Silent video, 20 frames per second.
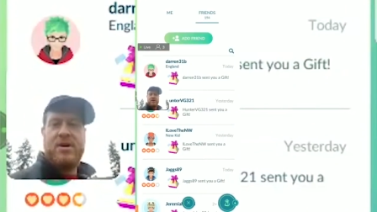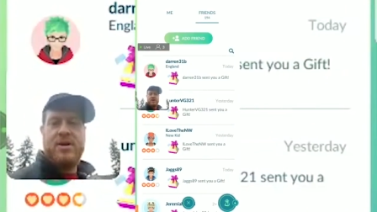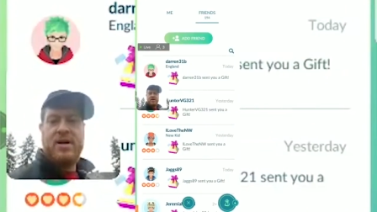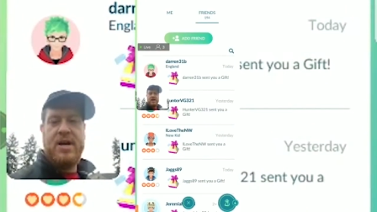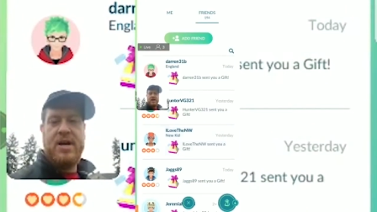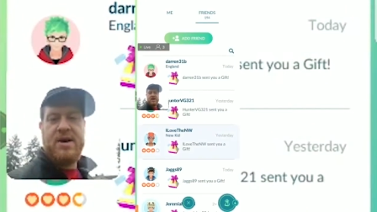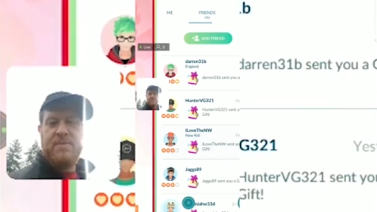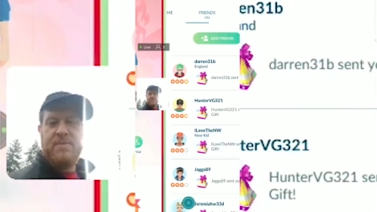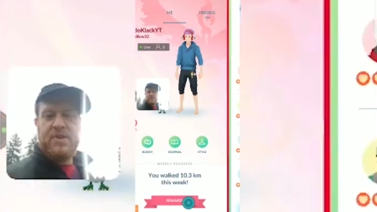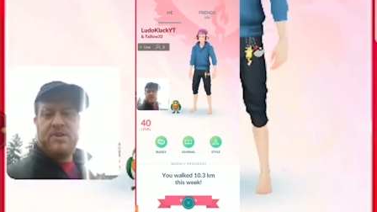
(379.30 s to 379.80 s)

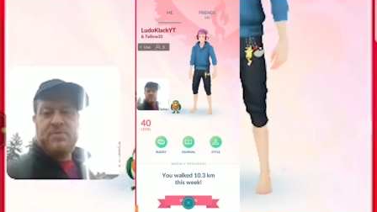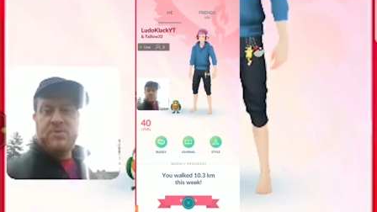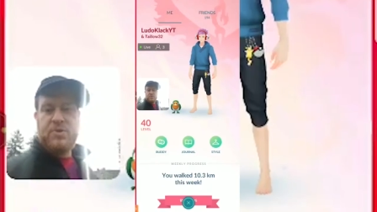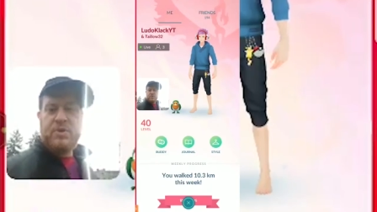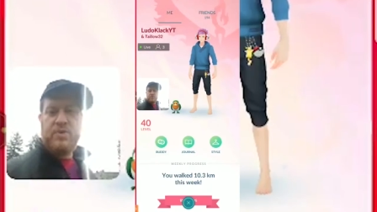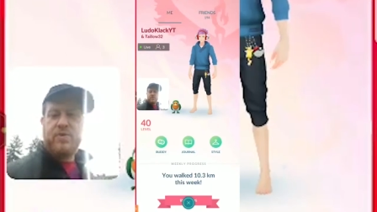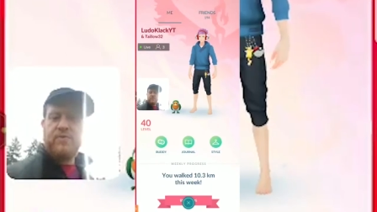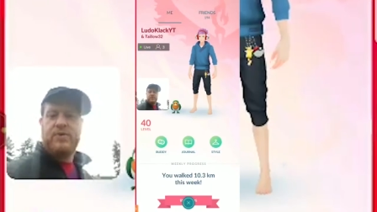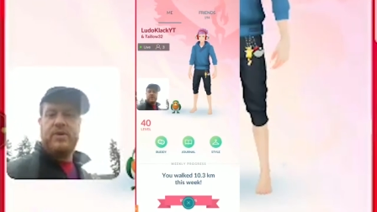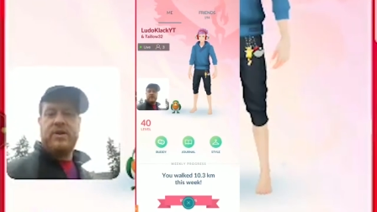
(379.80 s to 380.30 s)
how much
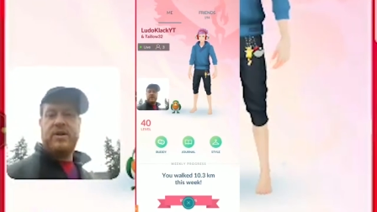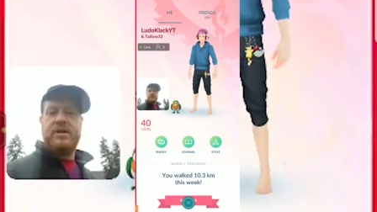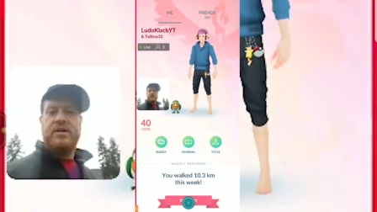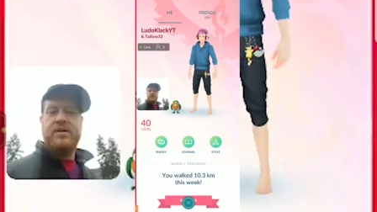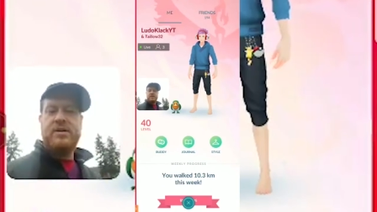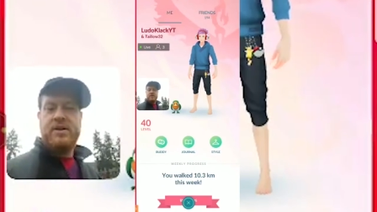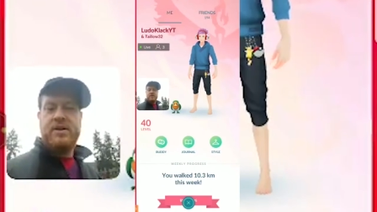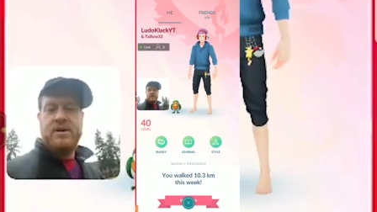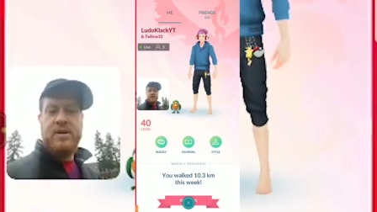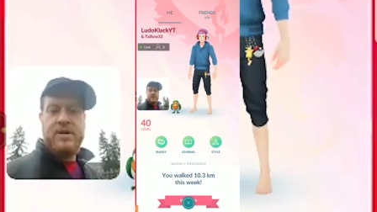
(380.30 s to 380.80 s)
more for?
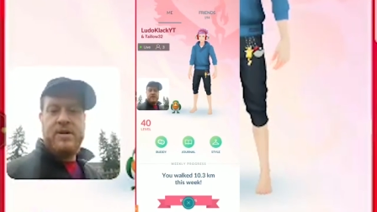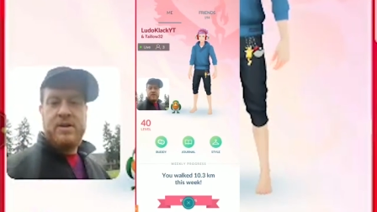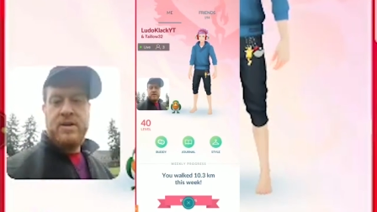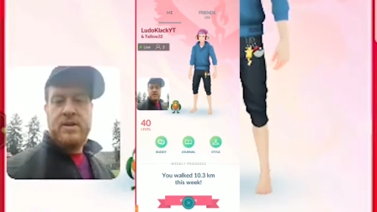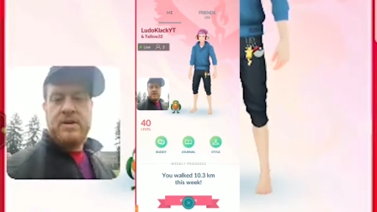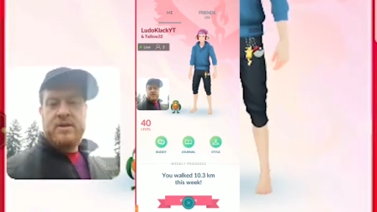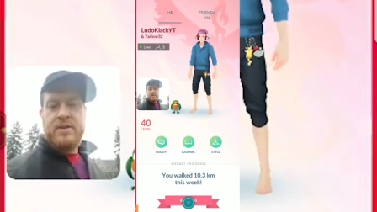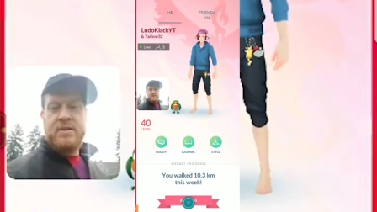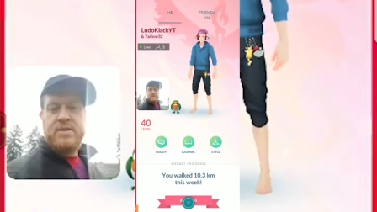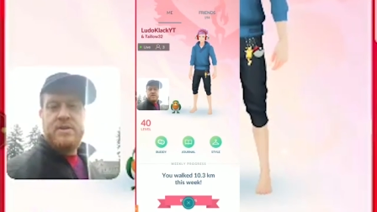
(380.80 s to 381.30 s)
Oh
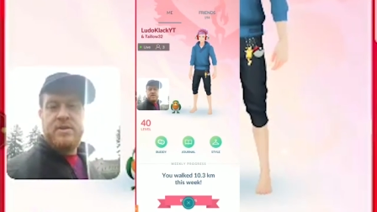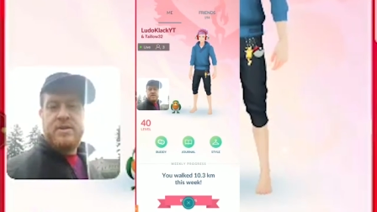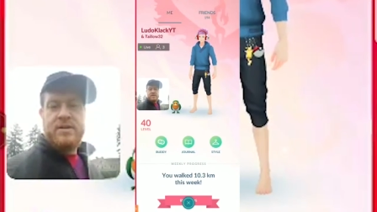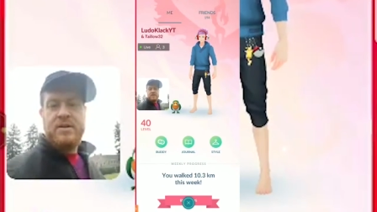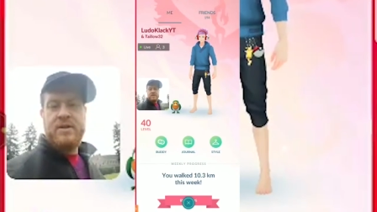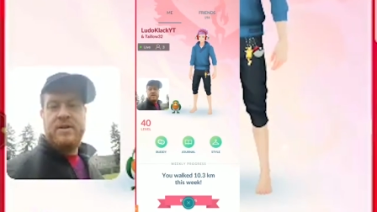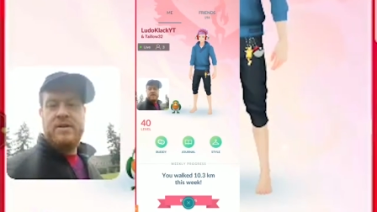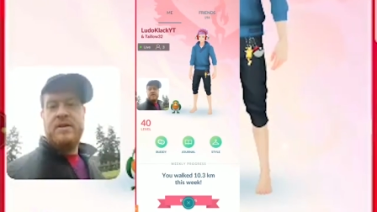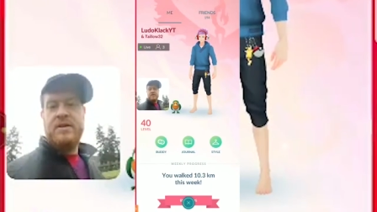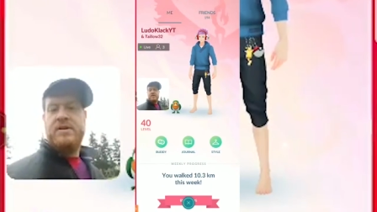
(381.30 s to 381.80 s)
my
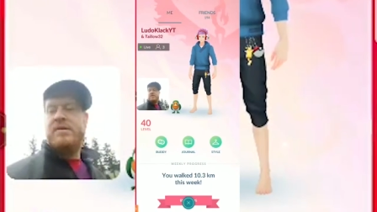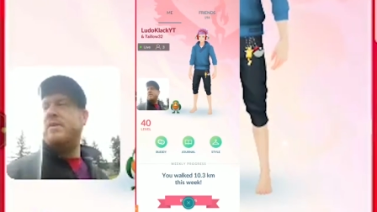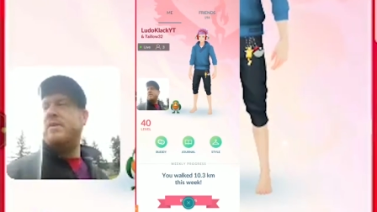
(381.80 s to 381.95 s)
god.